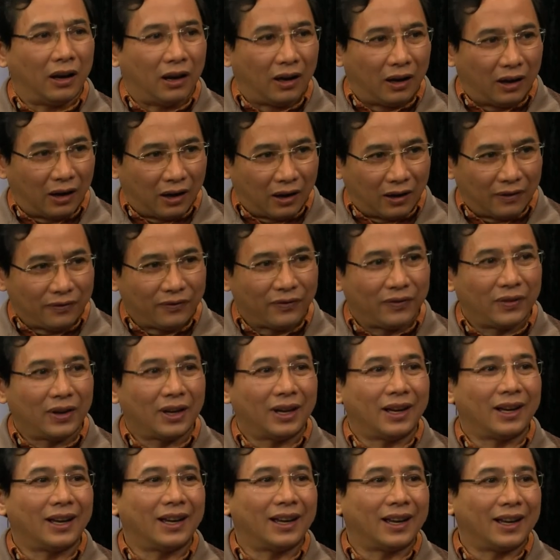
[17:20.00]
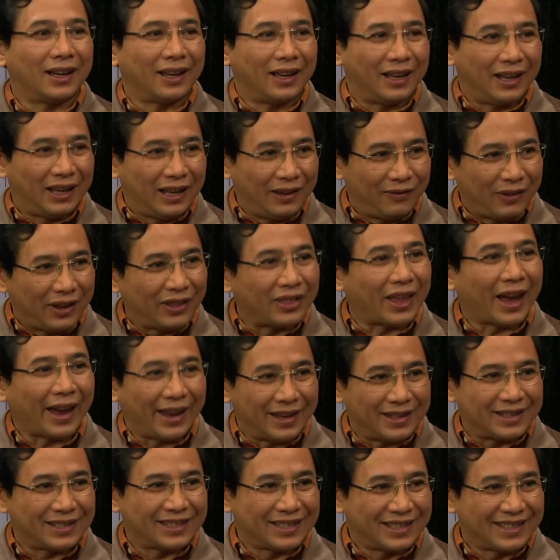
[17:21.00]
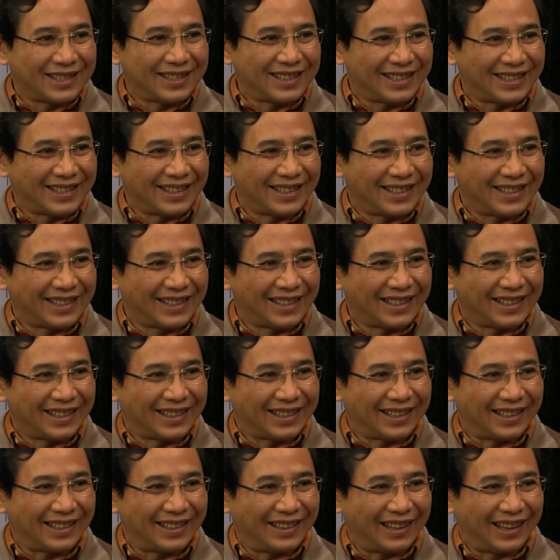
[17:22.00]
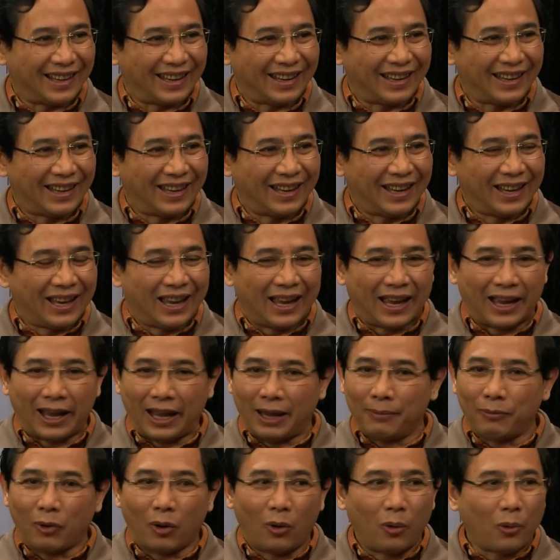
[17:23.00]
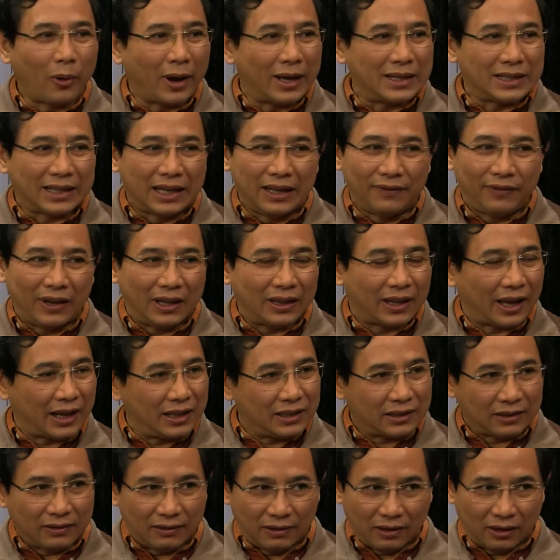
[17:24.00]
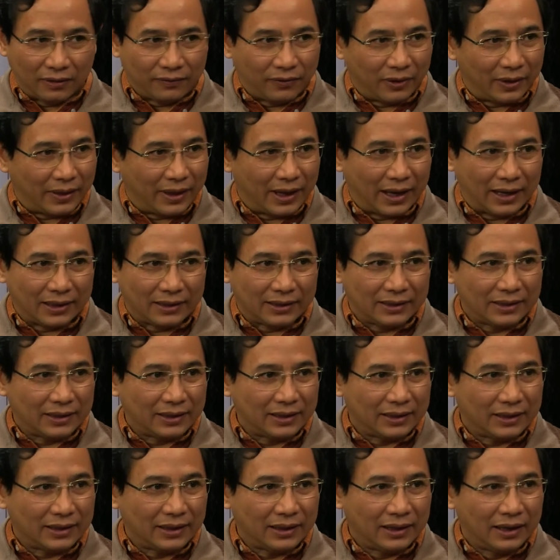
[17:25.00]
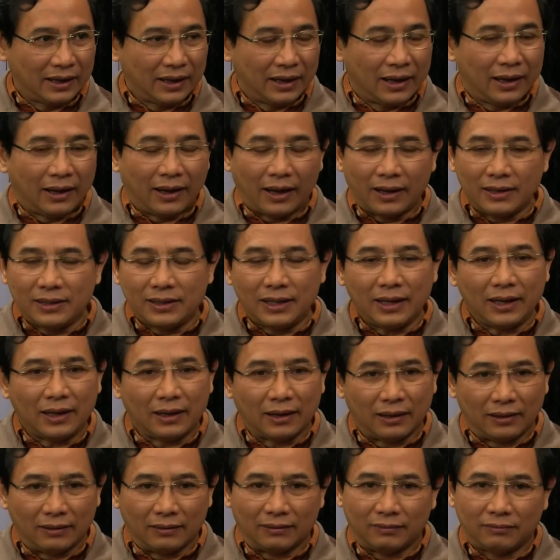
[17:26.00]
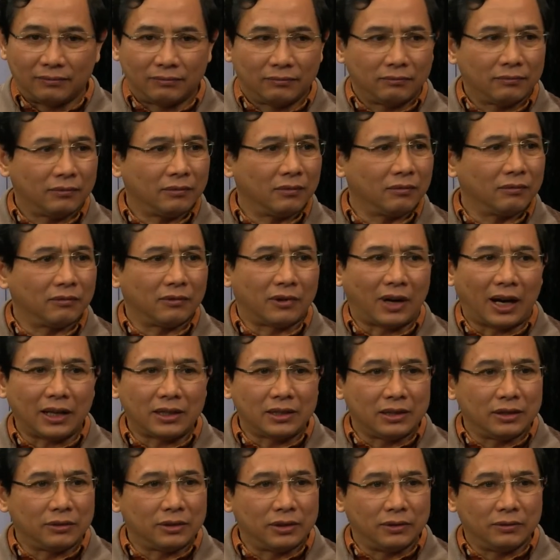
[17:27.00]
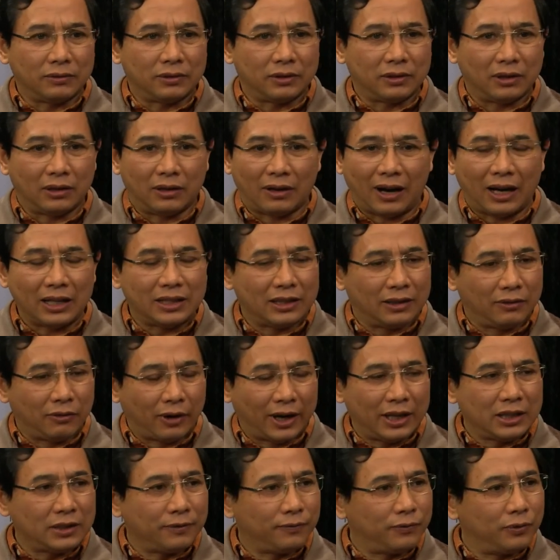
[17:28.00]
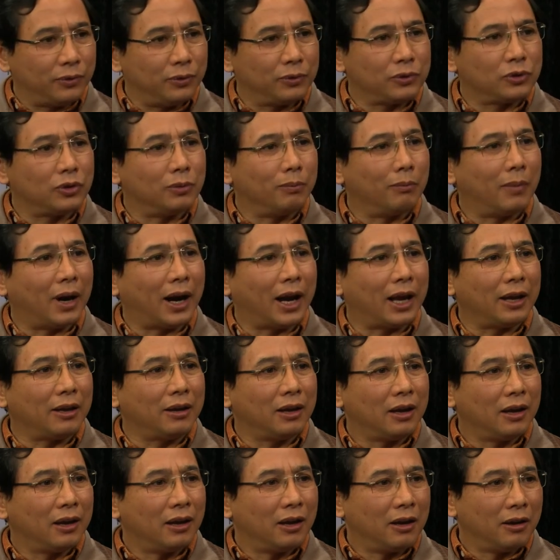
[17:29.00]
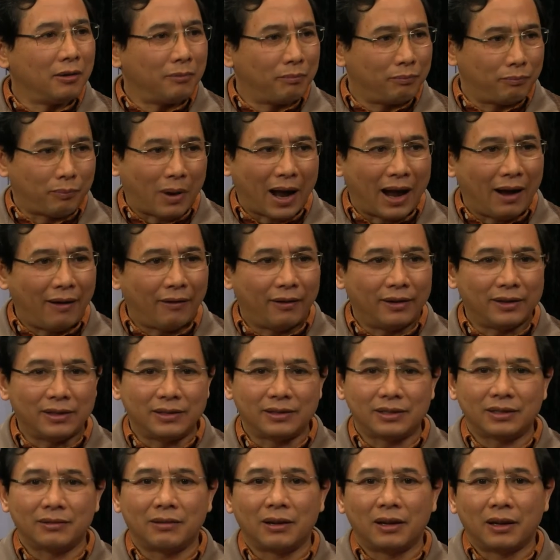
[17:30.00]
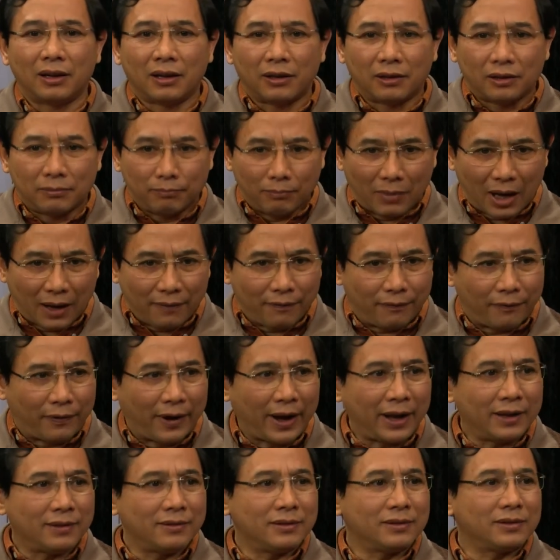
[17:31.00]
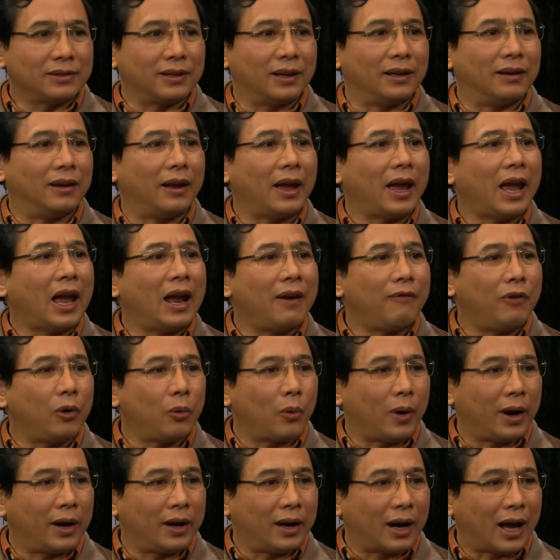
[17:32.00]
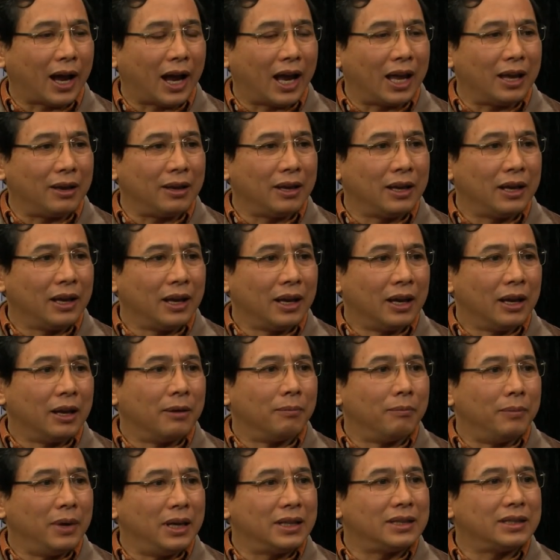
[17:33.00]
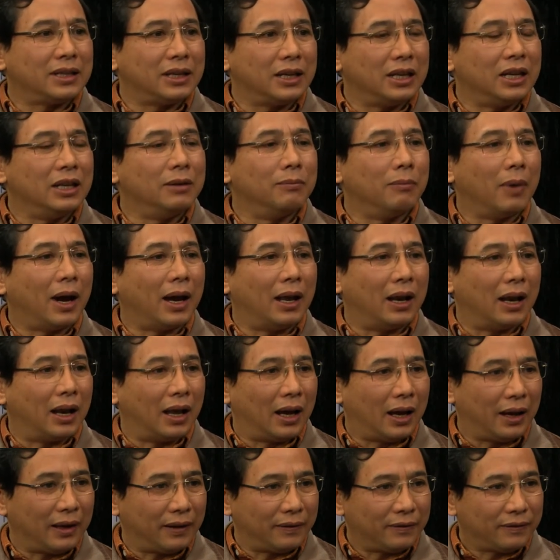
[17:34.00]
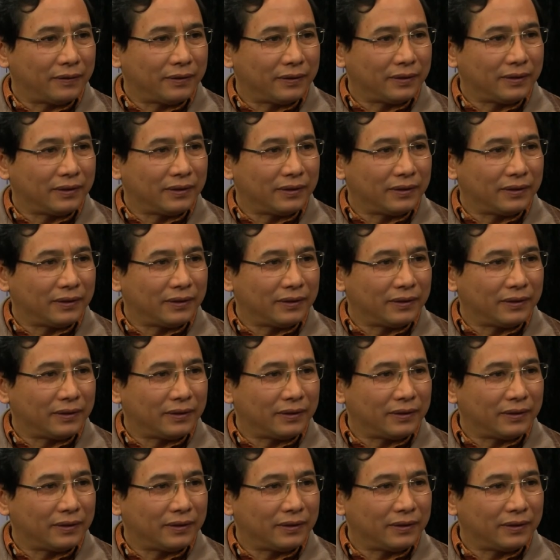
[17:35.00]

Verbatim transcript: of giving thanks. Yeah. Yeah. Mm. I'm always giving thanks to God for that. Yeah. And second, gratitude, grat- grateful to my parents, my friends, and everyone I meet in my life.